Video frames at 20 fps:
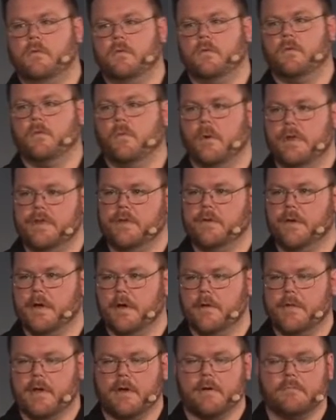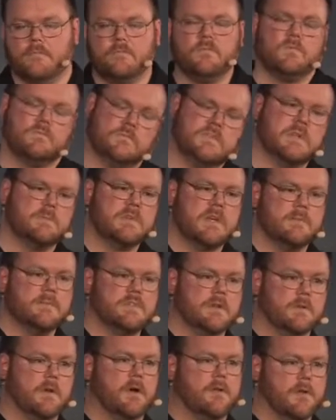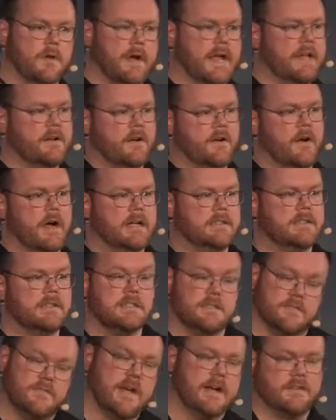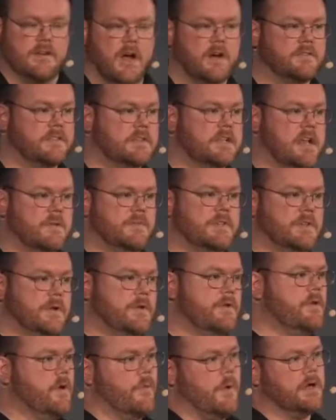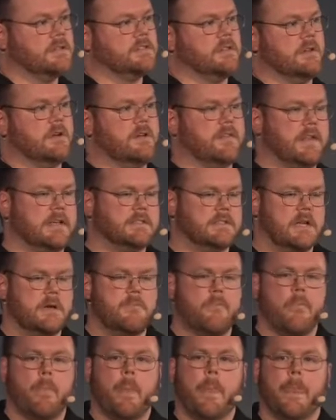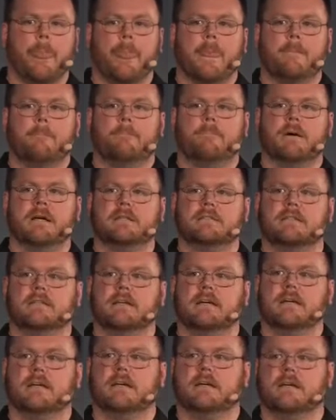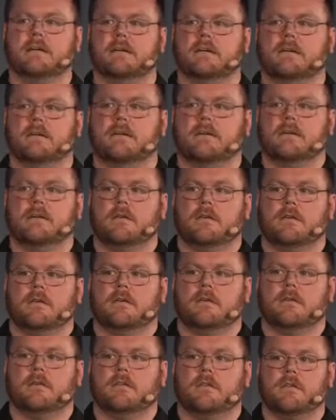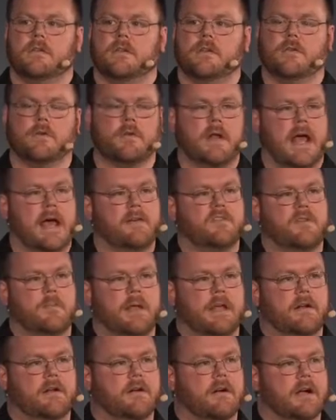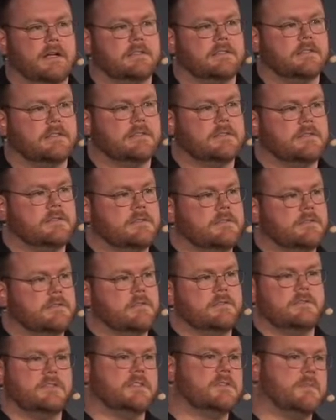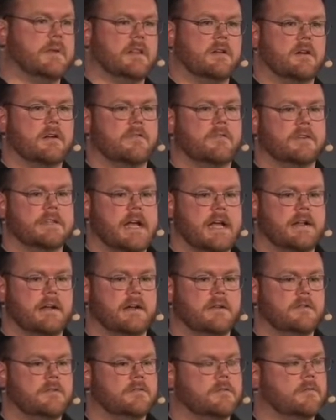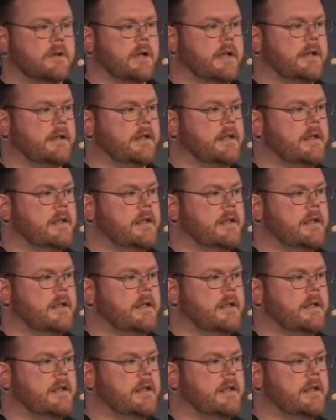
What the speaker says: When do you go there? Sometimes you'll go there in a crisis. In fact, oftentimes you do. You'll want to look things up. But you don't have to be in a crisis. You can just be looking for data, right?